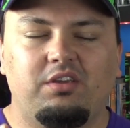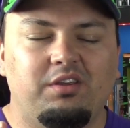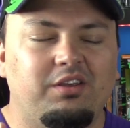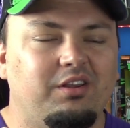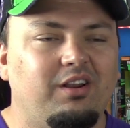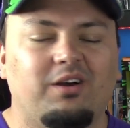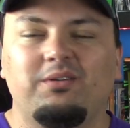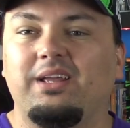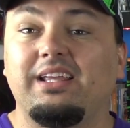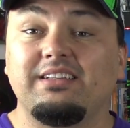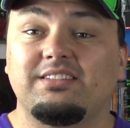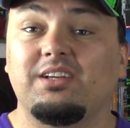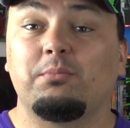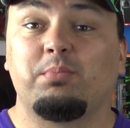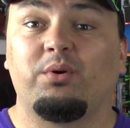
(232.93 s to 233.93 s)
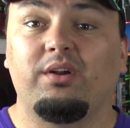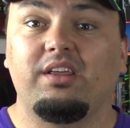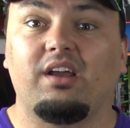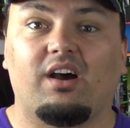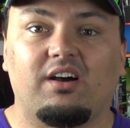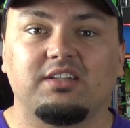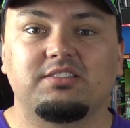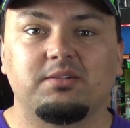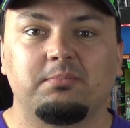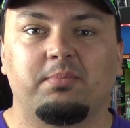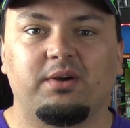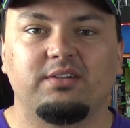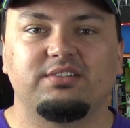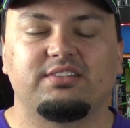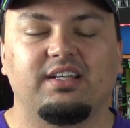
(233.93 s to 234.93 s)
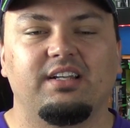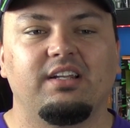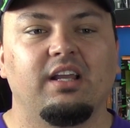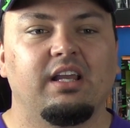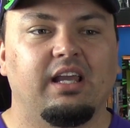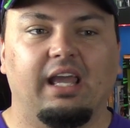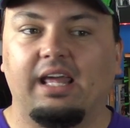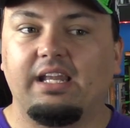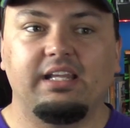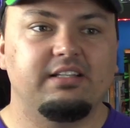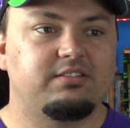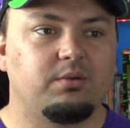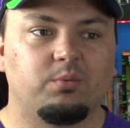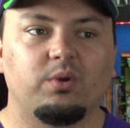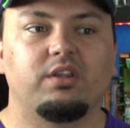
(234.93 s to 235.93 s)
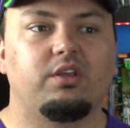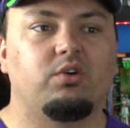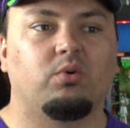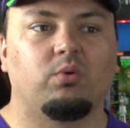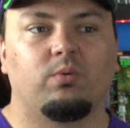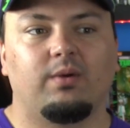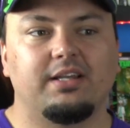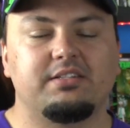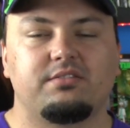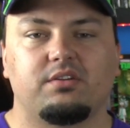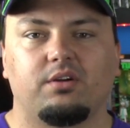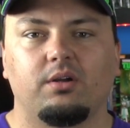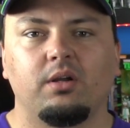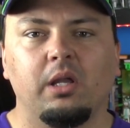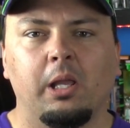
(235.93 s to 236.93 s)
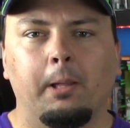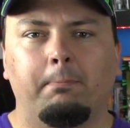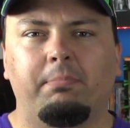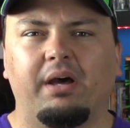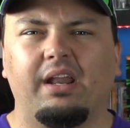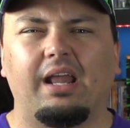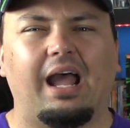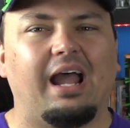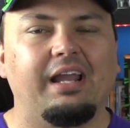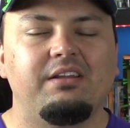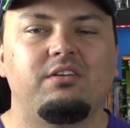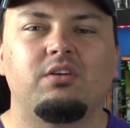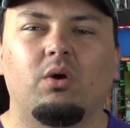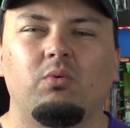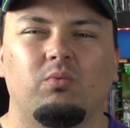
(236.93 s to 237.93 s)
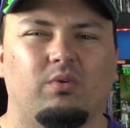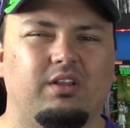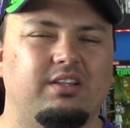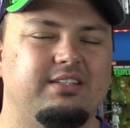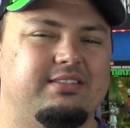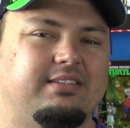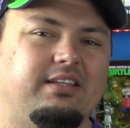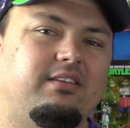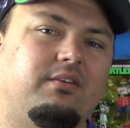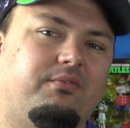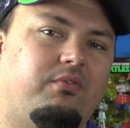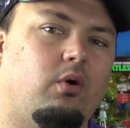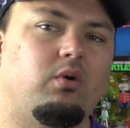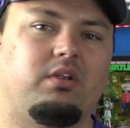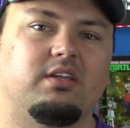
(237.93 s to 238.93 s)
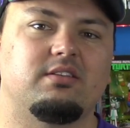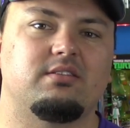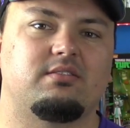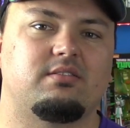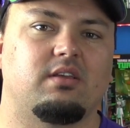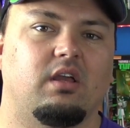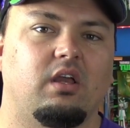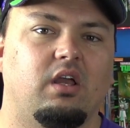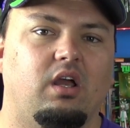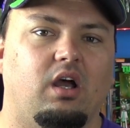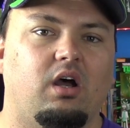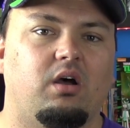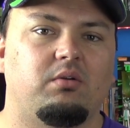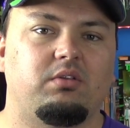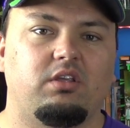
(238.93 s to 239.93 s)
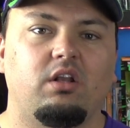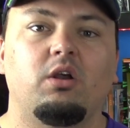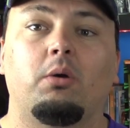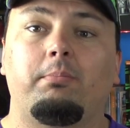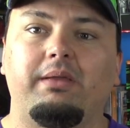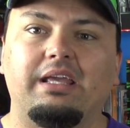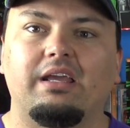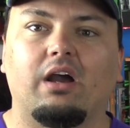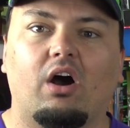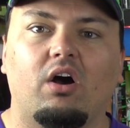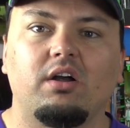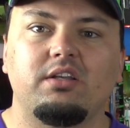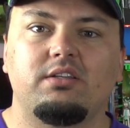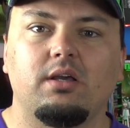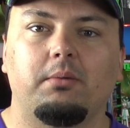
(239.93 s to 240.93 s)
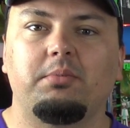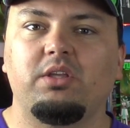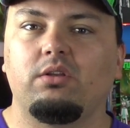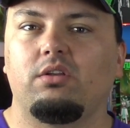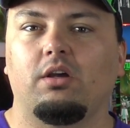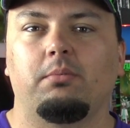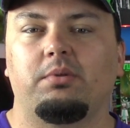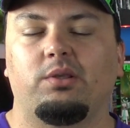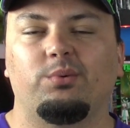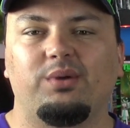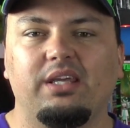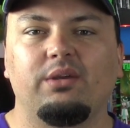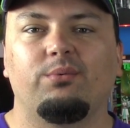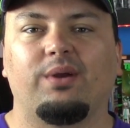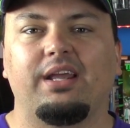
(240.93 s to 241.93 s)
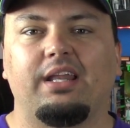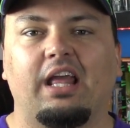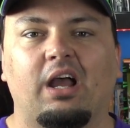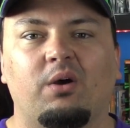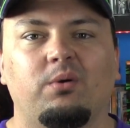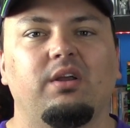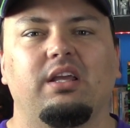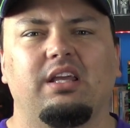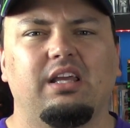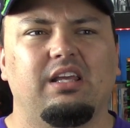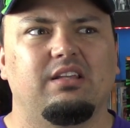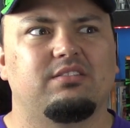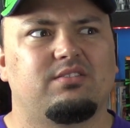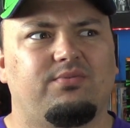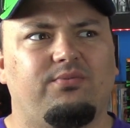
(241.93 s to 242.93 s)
you know, he's a pretty awesome person, and he's a really cool wrestler, but I don't really see the focus, um, you know, being on W W E right now. His